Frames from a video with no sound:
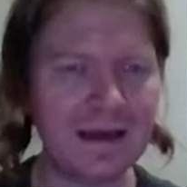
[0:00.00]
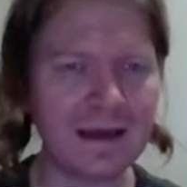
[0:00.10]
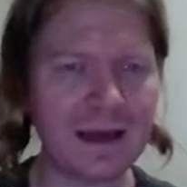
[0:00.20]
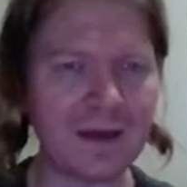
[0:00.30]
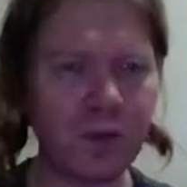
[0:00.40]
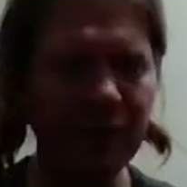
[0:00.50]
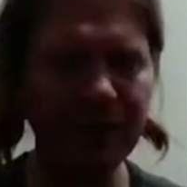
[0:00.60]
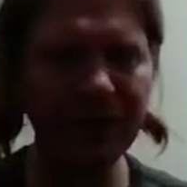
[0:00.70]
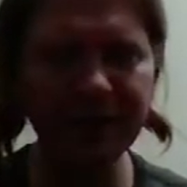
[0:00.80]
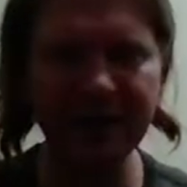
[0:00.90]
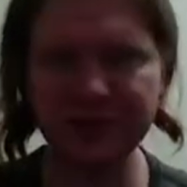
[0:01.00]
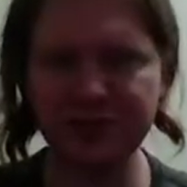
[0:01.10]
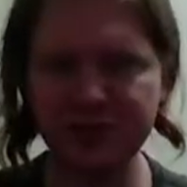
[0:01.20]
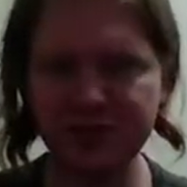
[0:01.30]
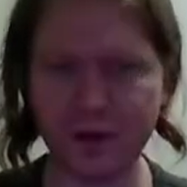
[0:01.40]
a 1 mana
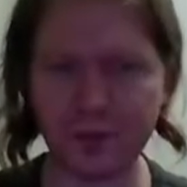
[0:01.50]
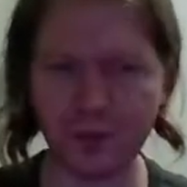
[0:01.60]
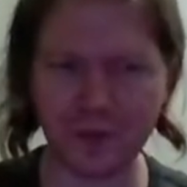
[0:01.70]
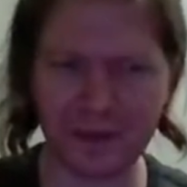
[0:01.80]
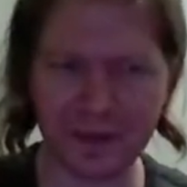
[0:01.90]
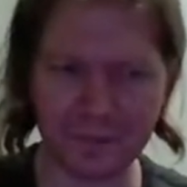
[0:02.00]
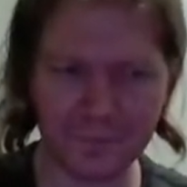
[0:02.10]
2/2 weapon would be.